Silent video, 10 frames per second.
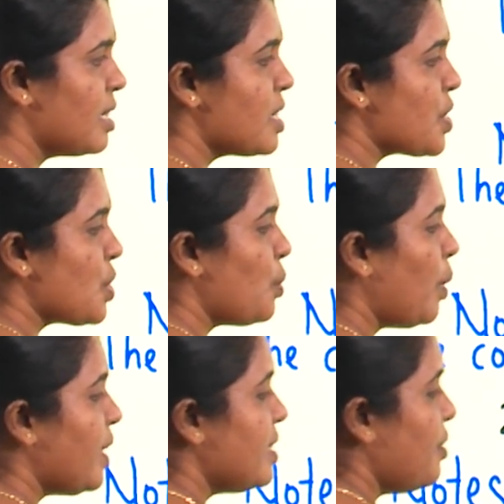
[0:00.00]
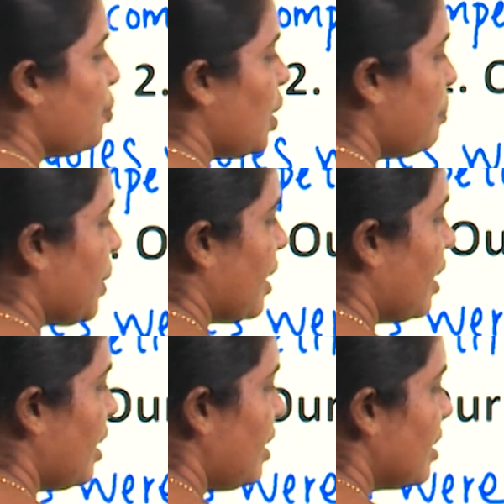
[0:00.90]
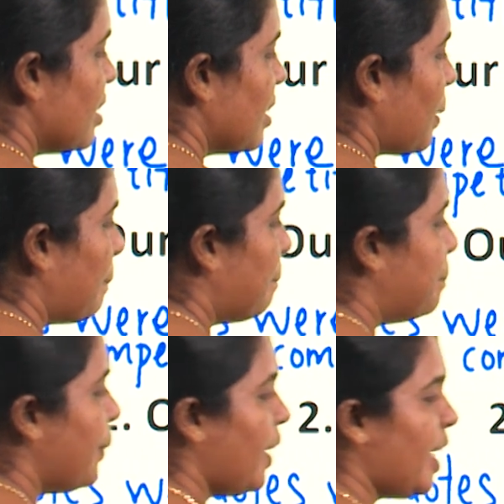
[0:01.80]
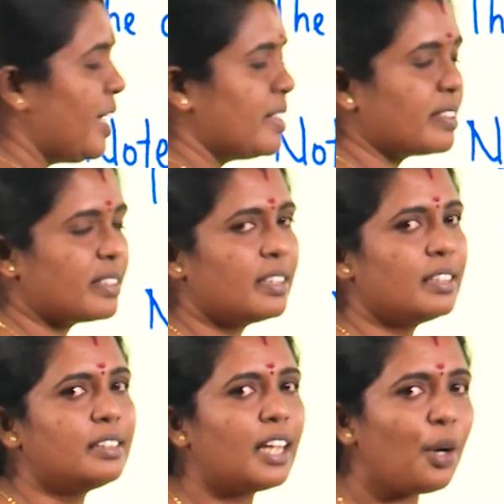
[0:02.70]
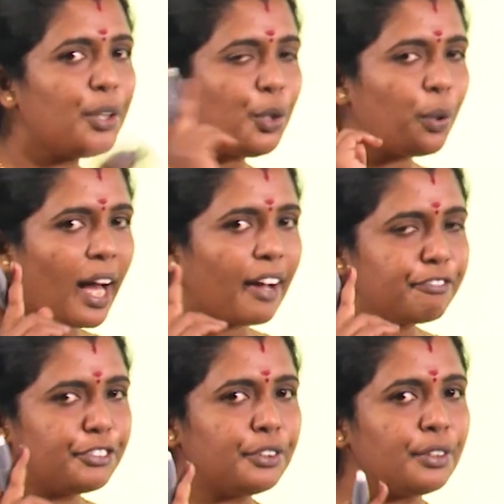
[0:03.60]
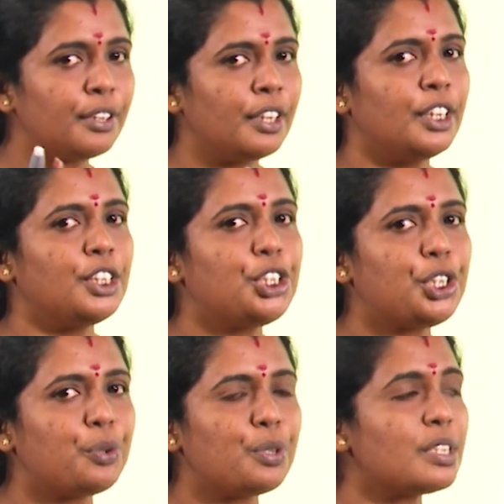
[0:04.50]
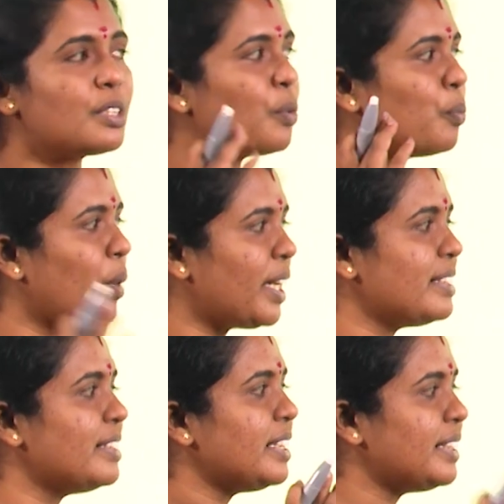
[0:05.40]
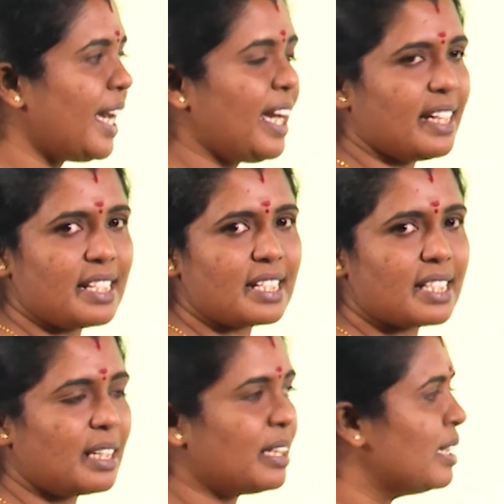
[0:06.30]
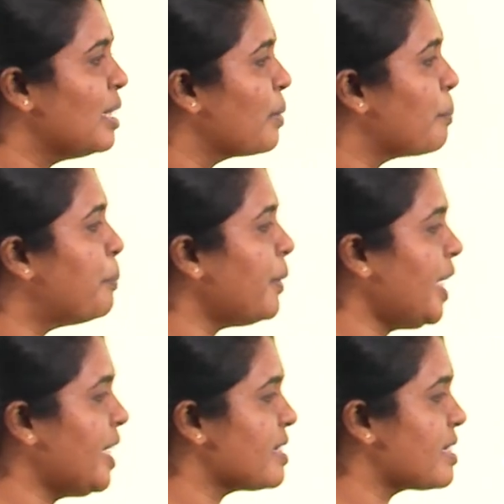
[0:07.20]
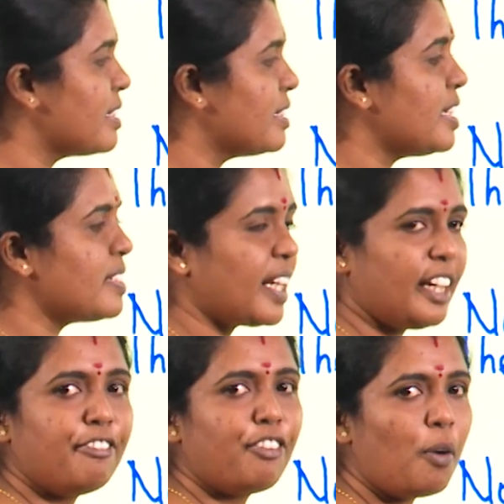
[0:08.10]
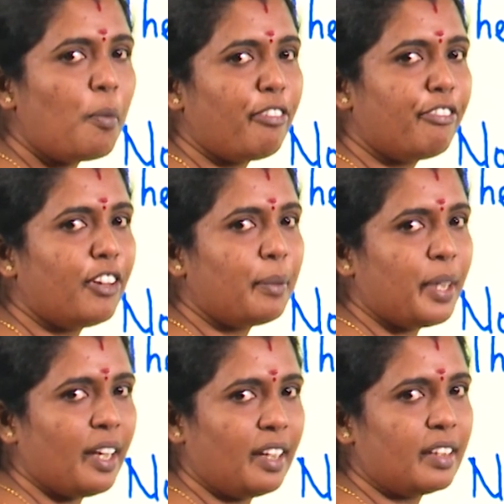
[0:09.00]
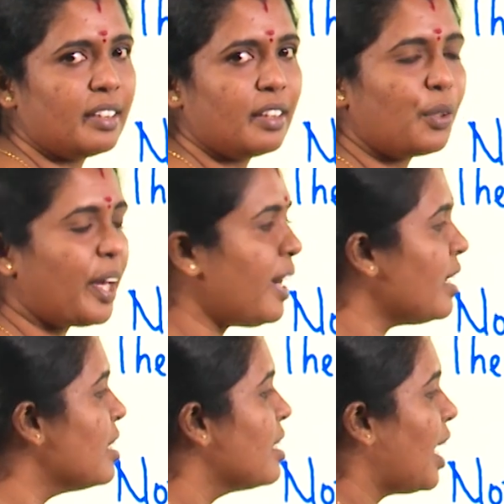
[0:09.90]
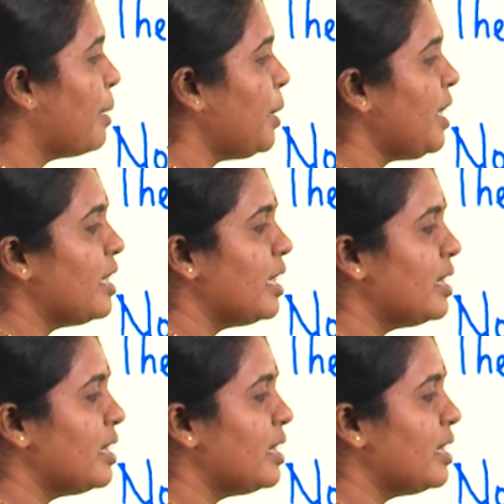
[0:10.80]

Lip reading: So what is the verb here? Brings. Now you have to choose what is the tense. Brings, the second form of verb here, okay? I mean